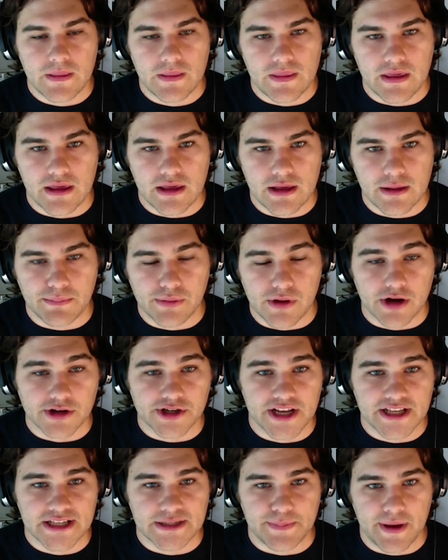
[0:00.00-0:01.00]
the
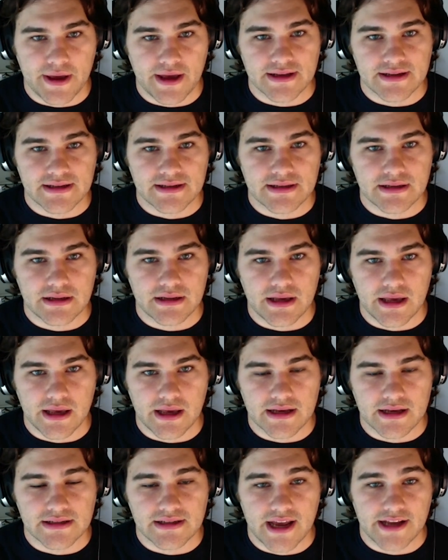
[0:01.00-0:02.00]
blockchain space
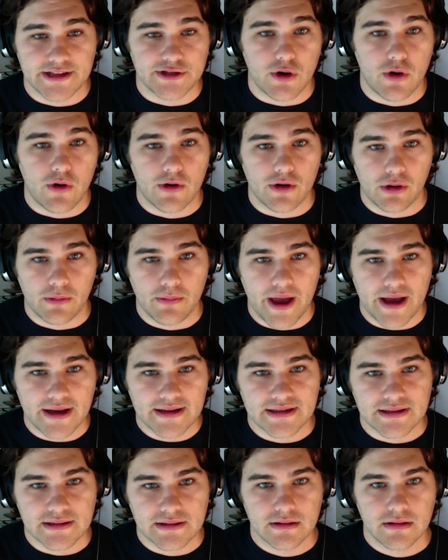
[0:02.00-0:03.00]
is a total
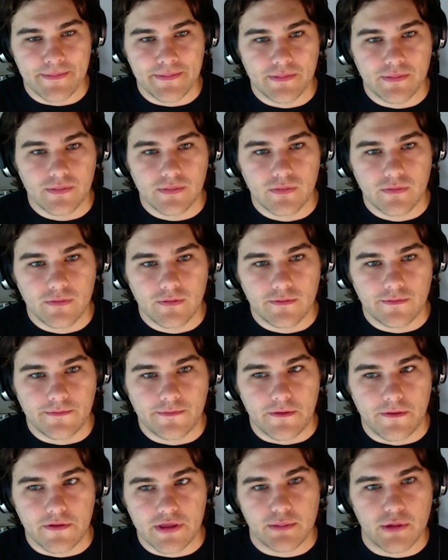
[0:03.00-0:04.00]
mess.
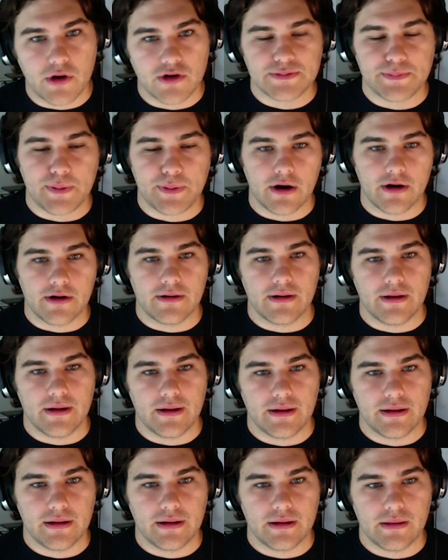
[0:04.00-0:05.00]
For the most part,
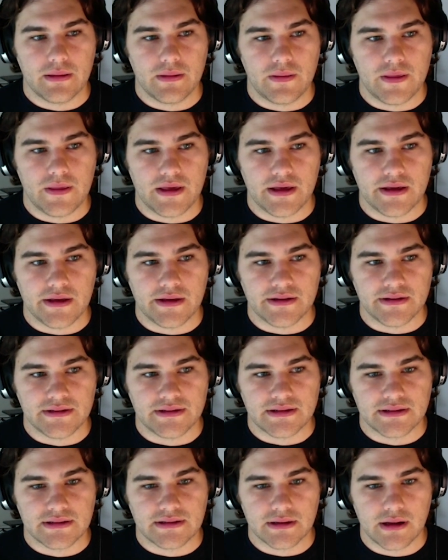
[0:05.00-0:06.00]

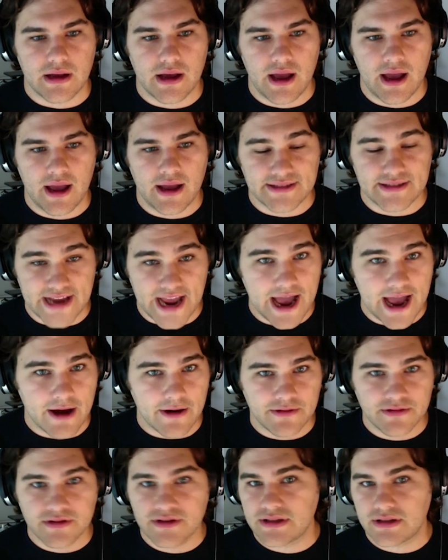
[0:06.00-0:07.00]
these
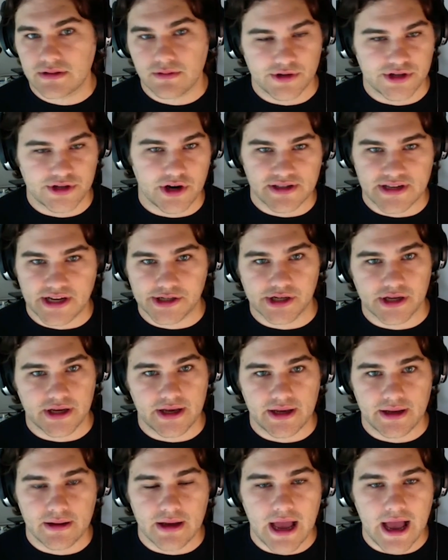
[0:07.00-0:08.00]
DAOs, which are
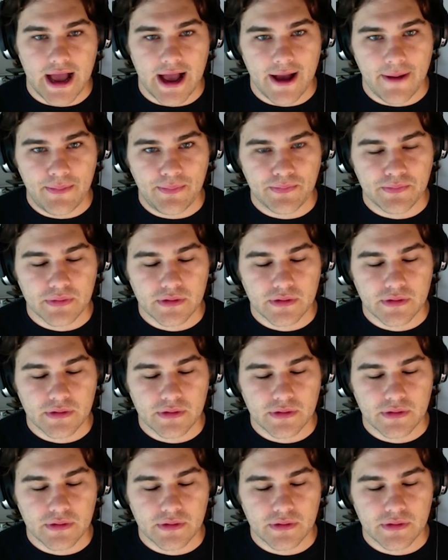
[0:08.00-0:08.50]
essentially kind